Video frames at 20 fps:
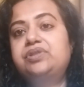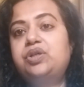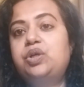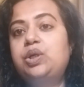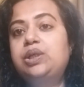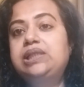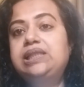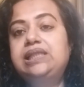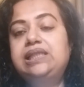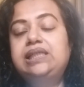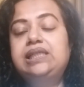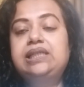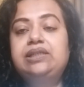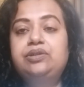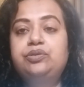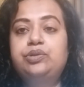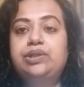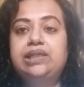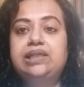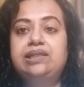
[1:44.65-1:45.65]
all the
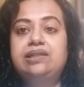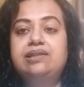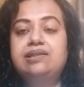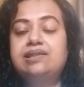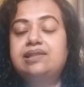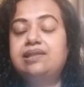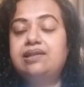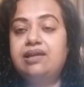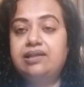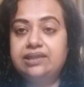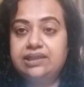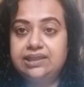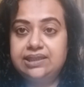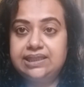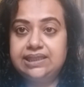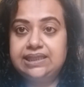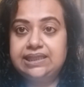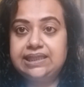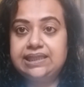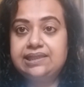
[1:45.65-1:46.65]
ingredients and other
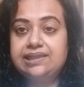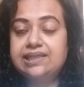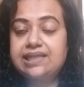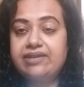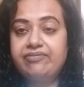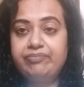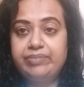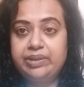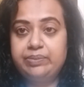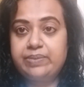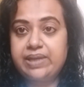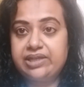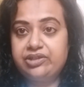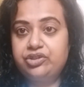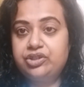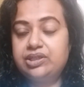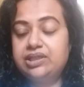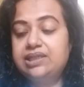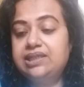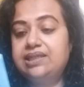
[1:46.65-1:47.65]
details have been
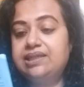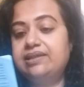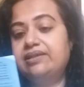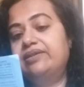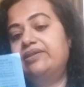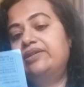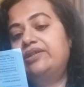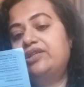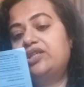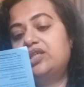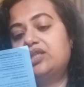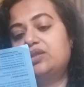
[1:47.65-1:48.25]
mentioned here.